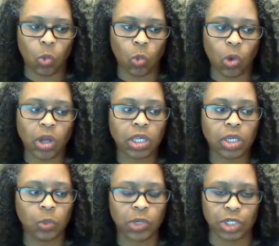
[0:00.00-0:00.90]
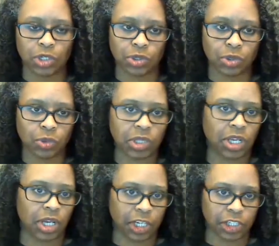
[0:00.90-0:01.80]
what could we do in
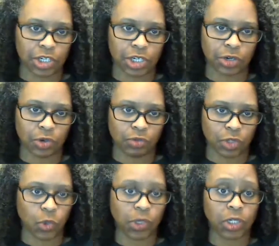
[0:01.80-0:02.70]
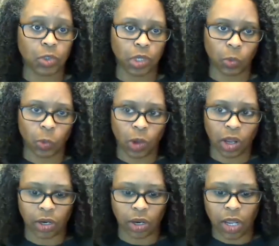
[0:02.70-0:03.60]
the next year over
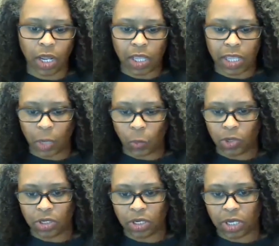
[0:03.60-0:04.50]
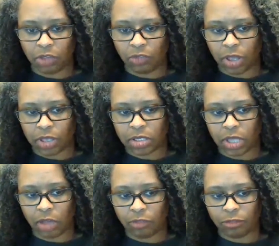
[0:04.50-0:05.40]
2021 that would give us
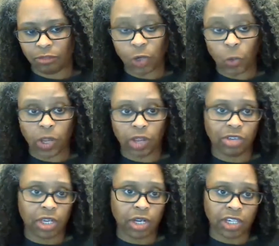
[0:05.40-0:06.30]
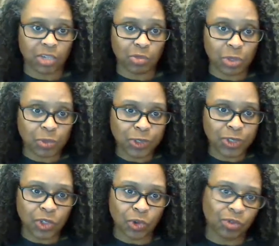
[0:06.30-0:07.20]
a vital way of connecting people
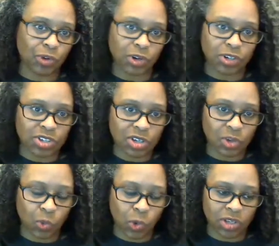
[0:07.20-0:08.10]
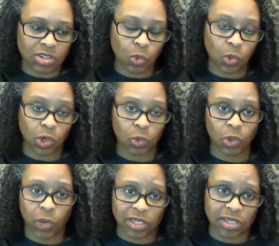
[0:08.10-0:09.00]
so the first was to work with
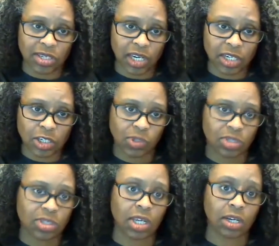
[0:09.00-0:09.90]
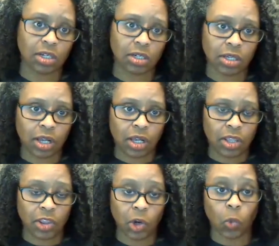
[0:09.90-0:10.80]
wayne state to extend
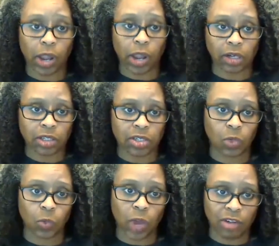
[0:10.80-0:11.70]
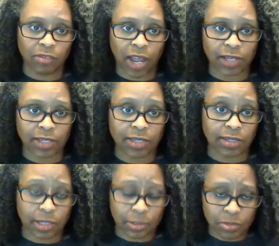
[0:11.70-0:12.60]
their wireless and wi-fi
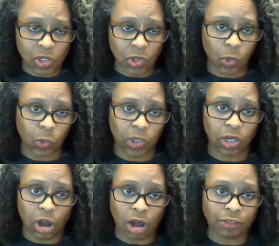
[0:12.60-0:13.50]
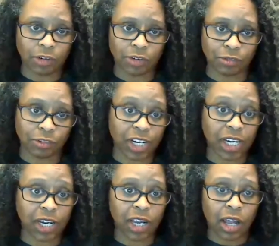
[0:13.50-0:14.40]
system so that we can offer
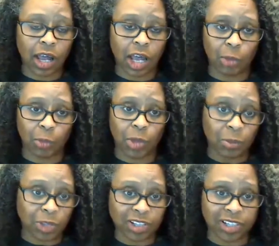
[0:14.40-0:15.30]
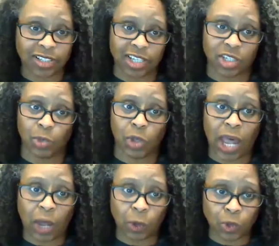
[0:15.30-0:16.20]
free um, publicly accessible
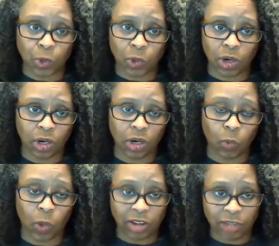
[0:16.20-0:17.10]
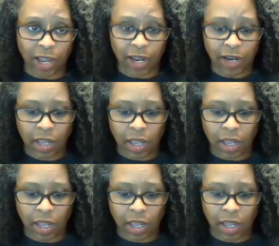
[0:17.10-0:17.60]
outdoor Wi-Fi